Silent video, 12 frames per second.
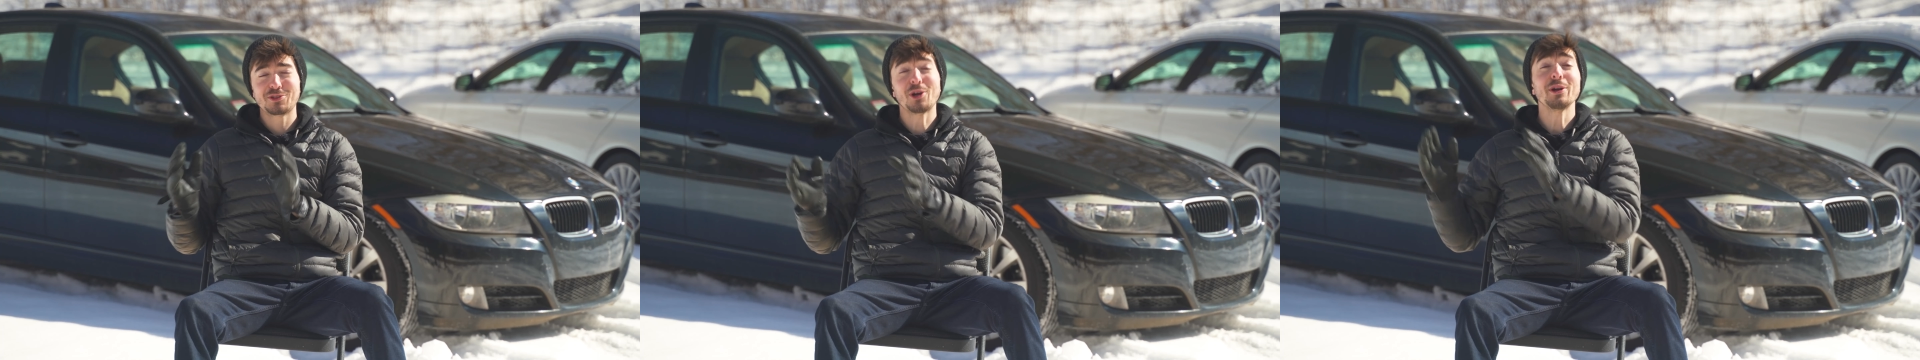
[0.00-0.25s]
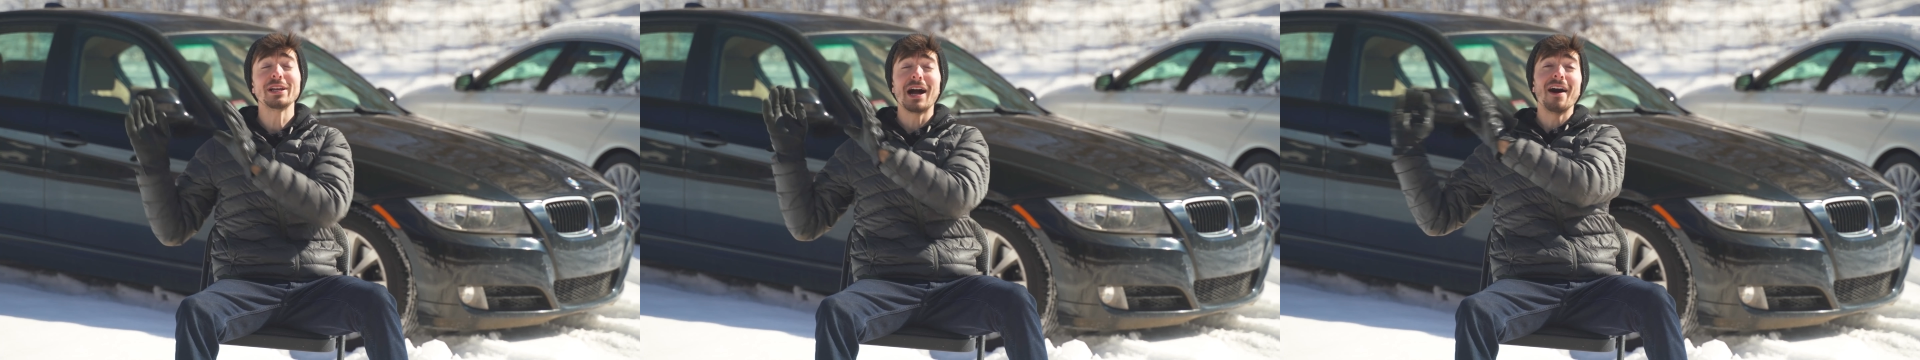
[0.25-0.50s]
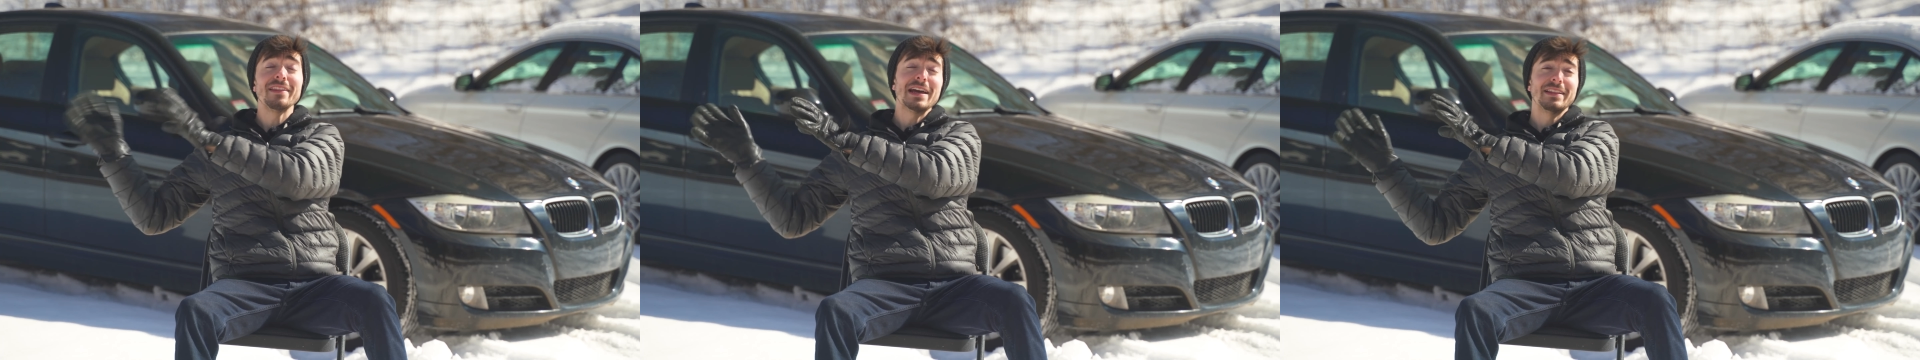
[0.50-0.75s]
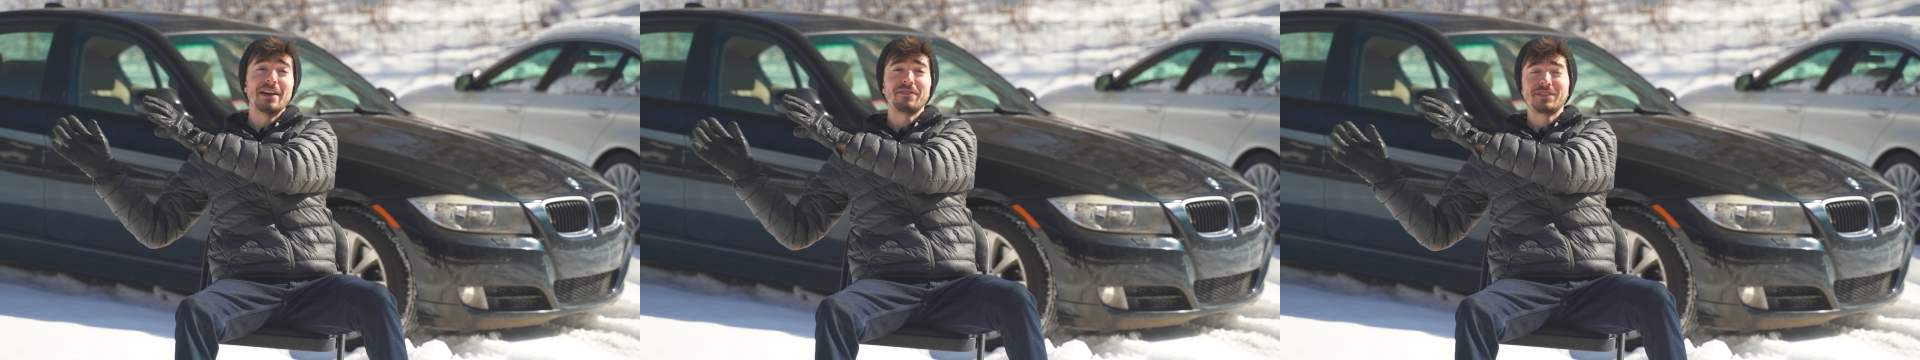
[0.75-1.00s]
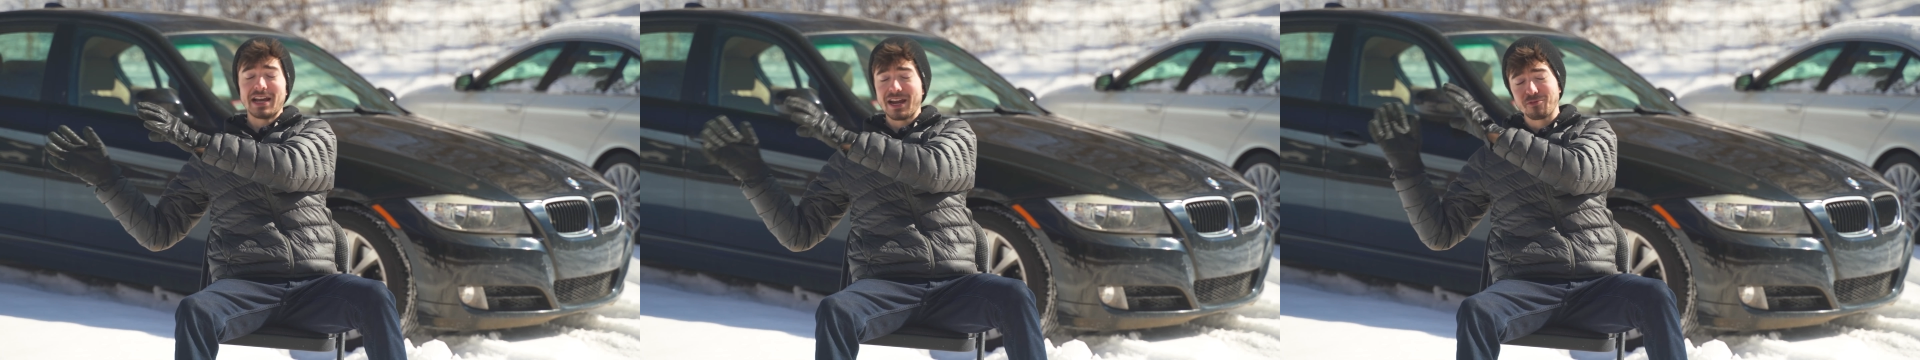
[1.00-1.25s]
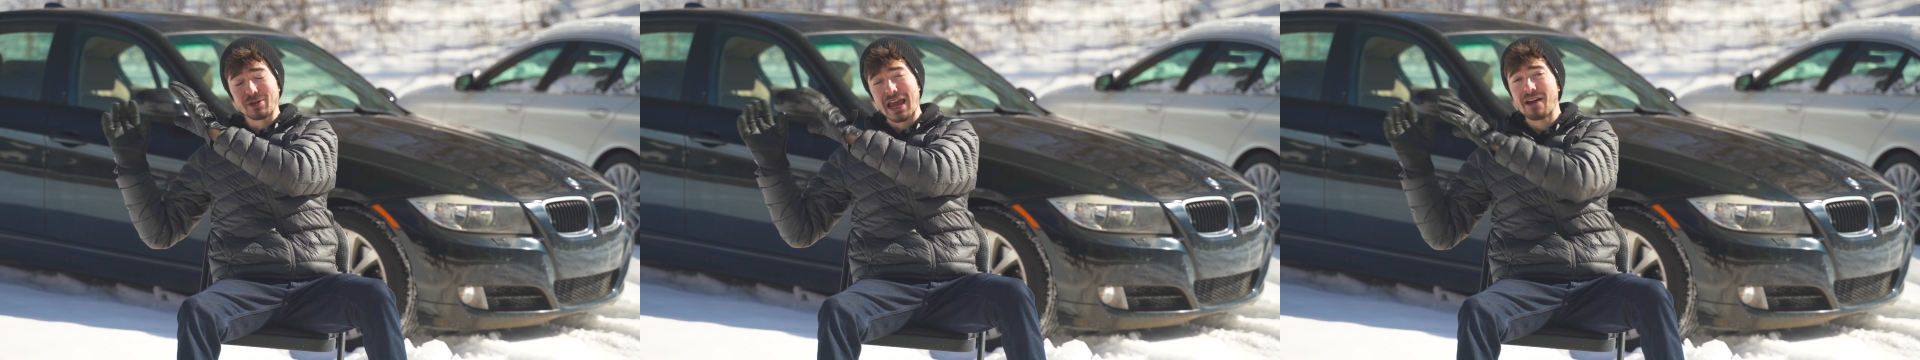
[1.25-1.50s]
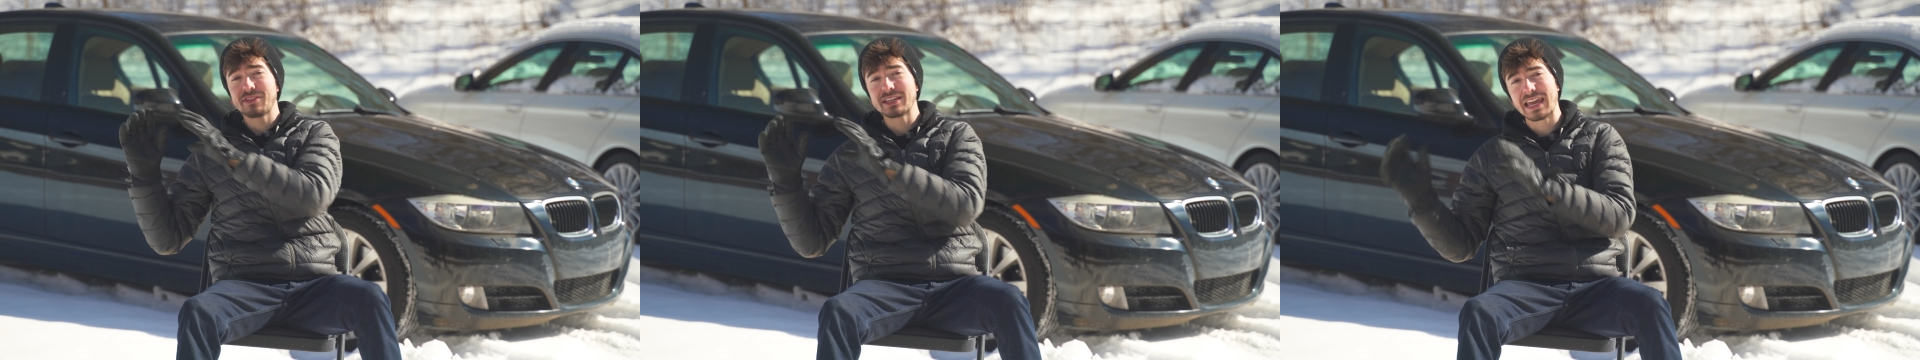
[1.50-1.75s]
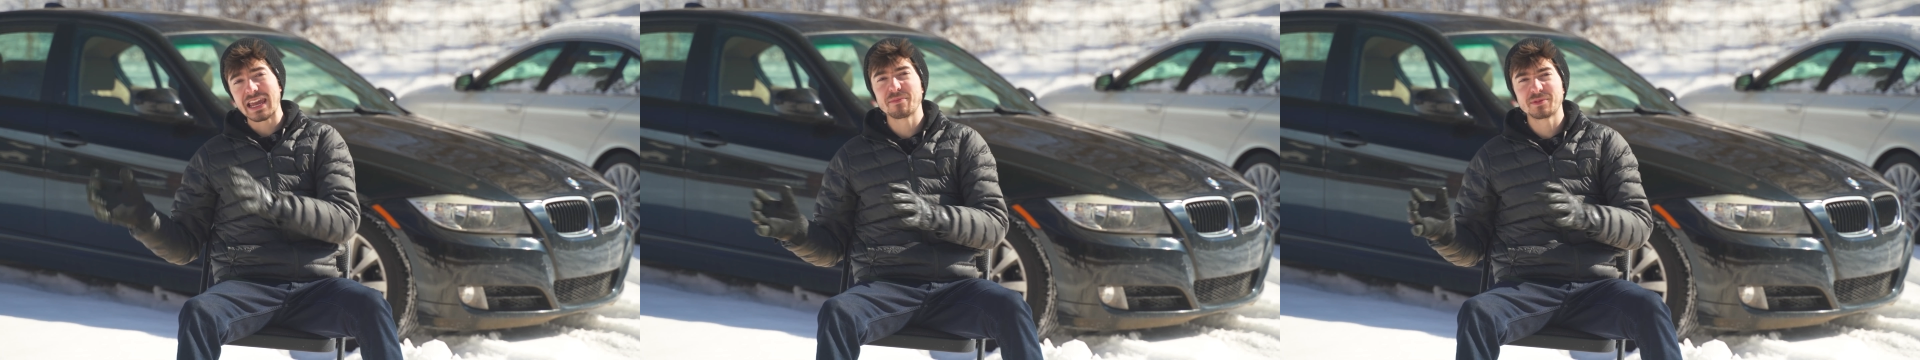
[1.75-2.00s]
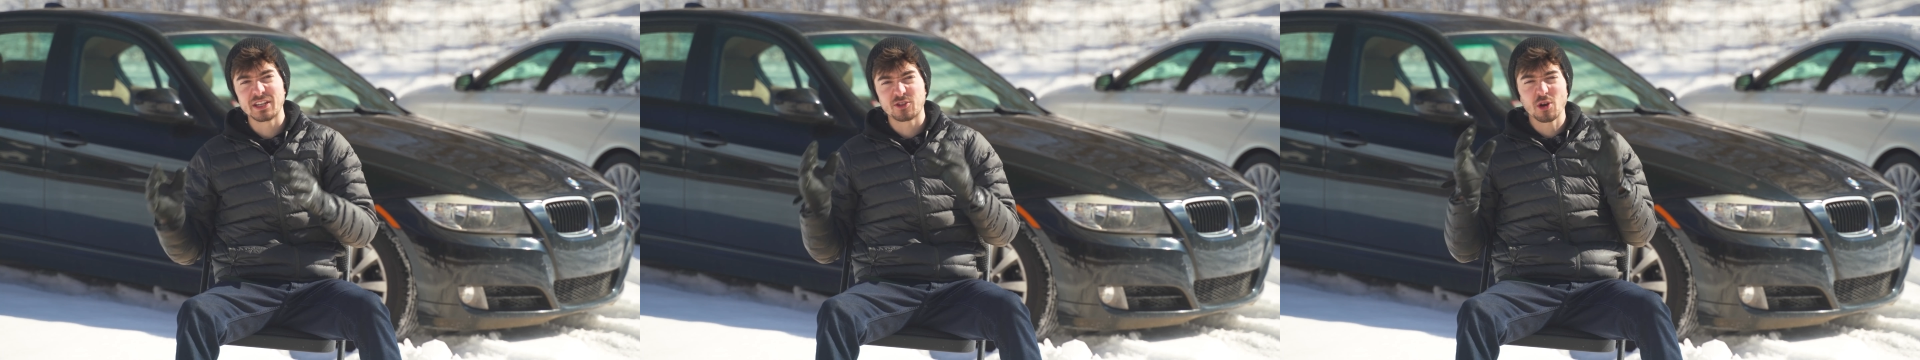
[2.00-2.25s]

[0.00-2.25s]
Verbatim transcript: Starting on that left side, we have the games that